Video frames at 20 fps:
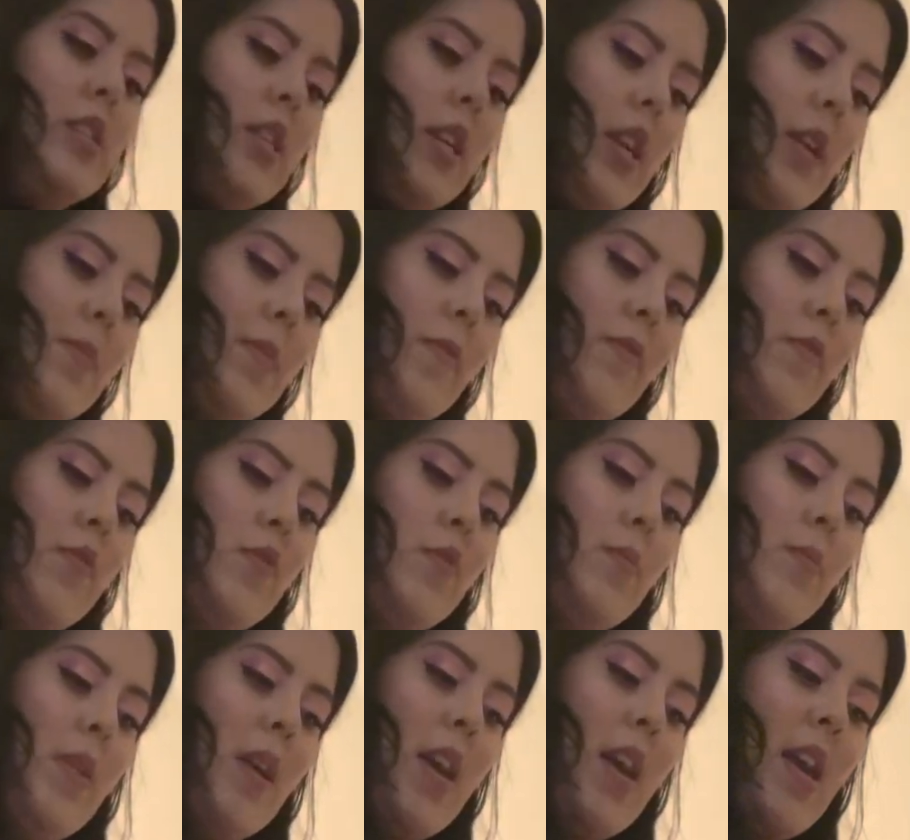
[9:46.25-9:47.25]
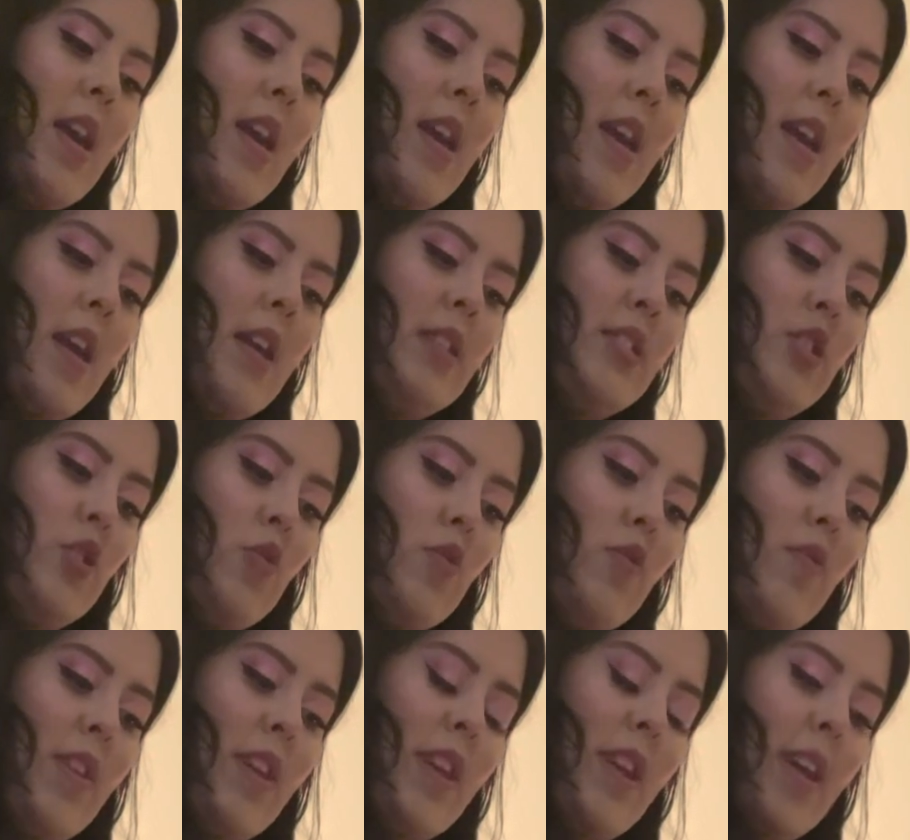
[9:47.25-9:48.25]
to carry perfume,
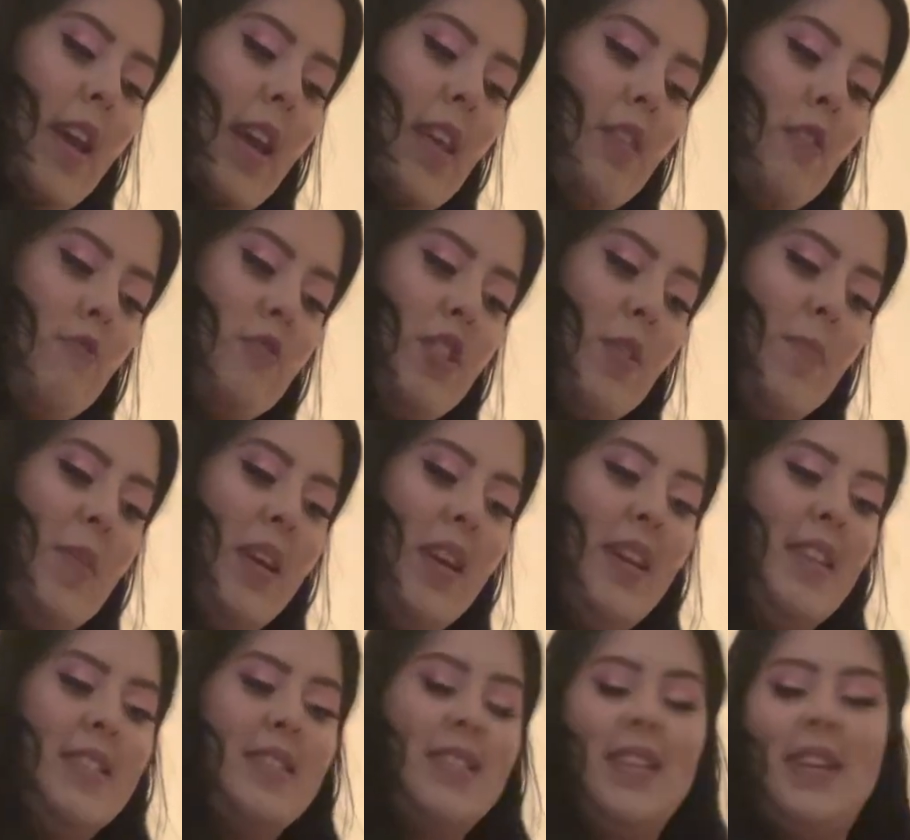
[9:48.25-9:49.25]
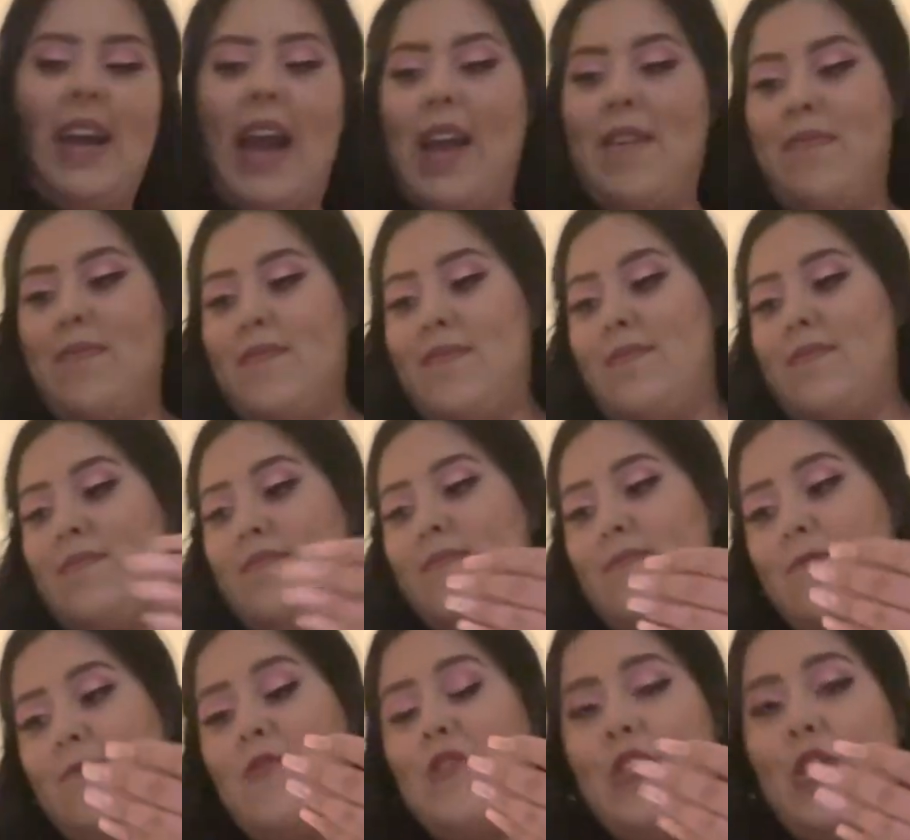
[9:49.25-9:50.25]
deodorant, and lotion because I've
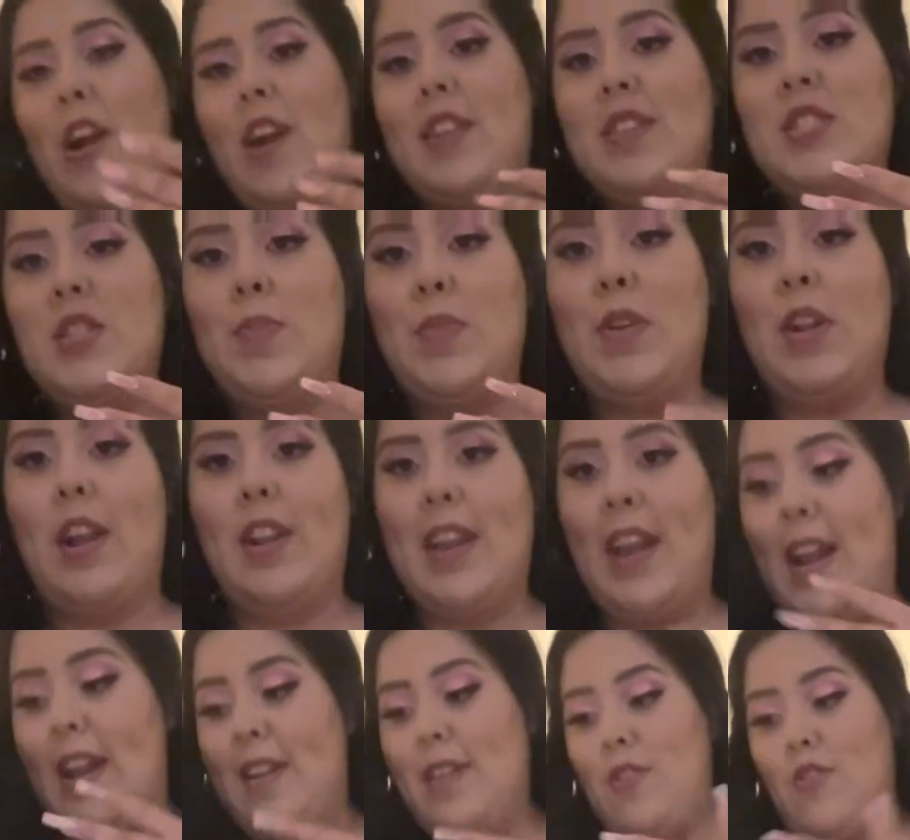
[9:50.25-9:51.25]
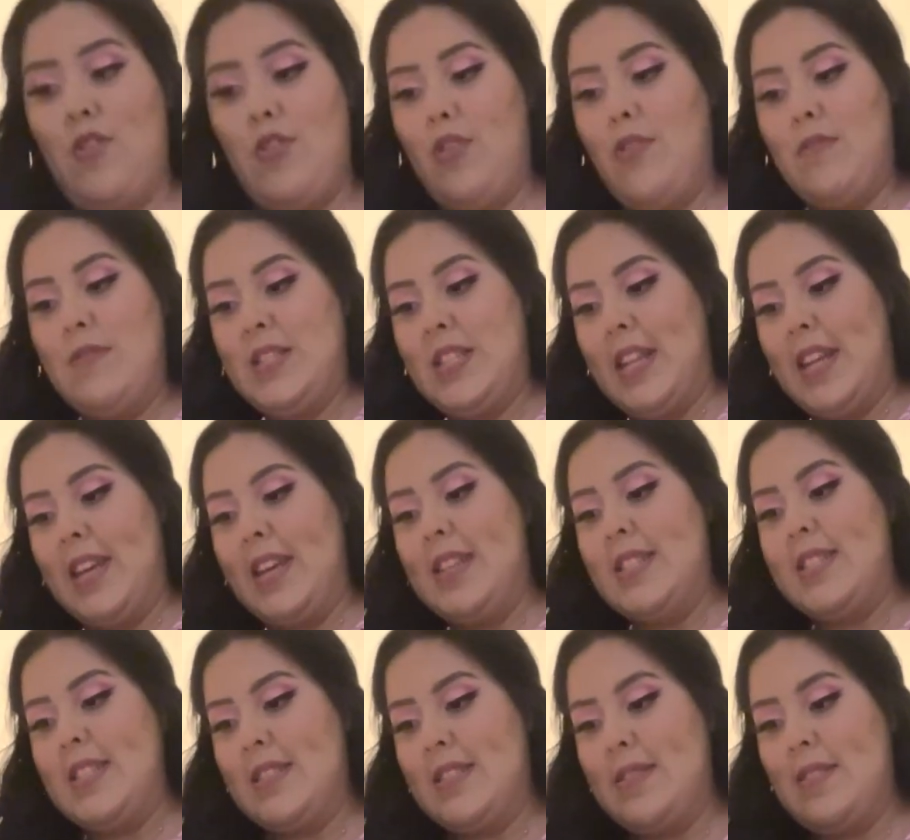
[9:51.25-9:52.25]
forgotten to put on all those
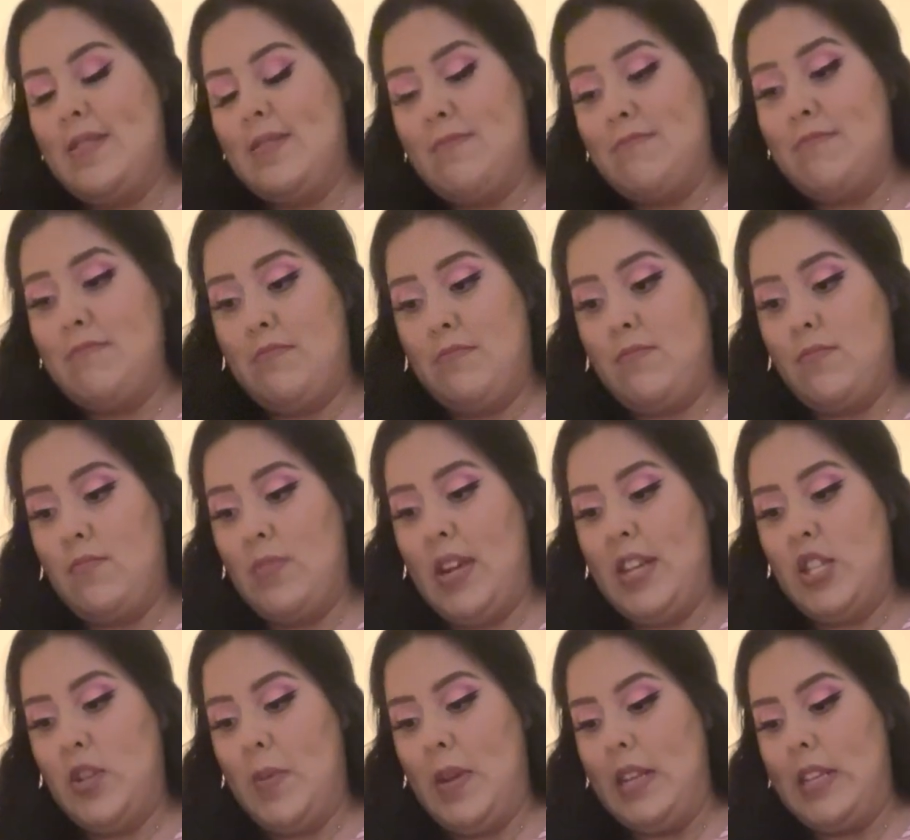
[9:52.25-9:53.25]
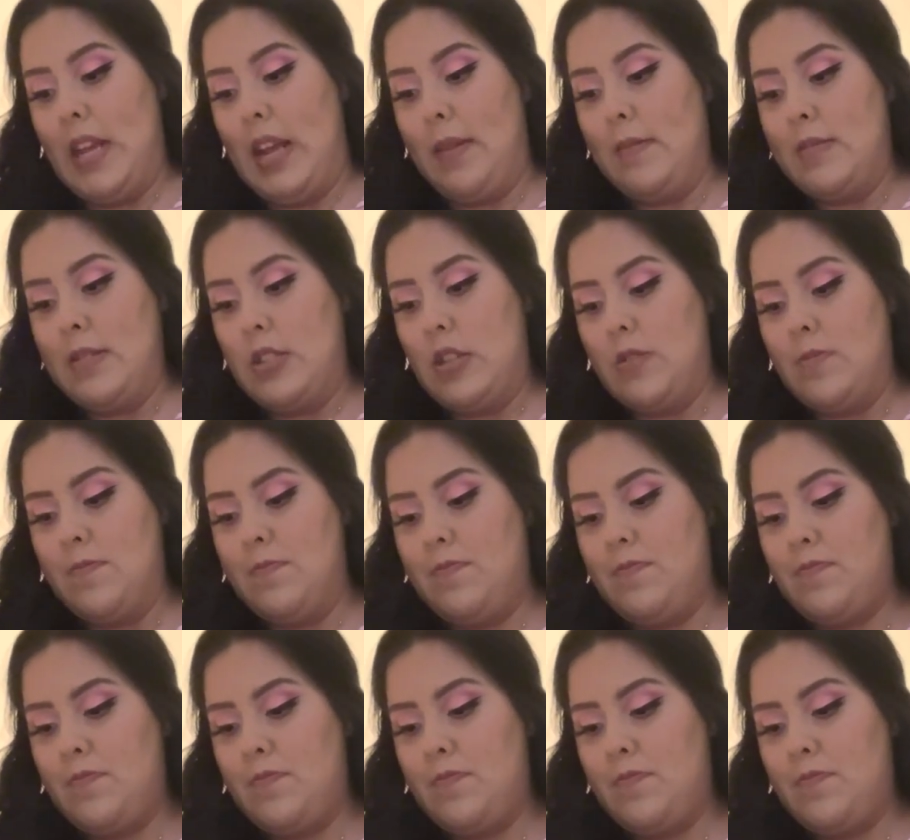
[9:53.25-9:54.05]
things way too many times. So